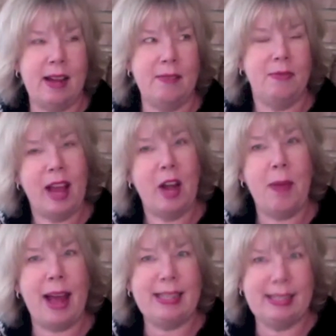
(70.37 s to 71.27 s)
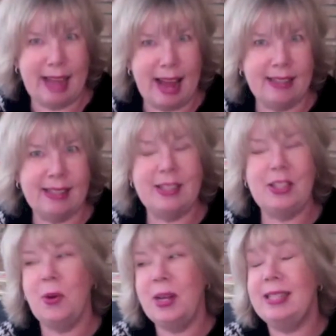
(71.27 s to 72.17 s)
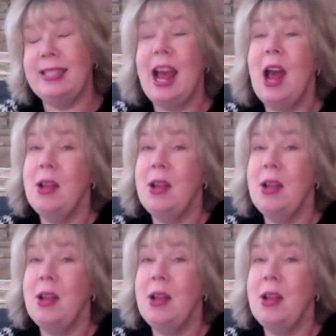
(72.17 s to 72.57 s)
flannel backed satin, so it's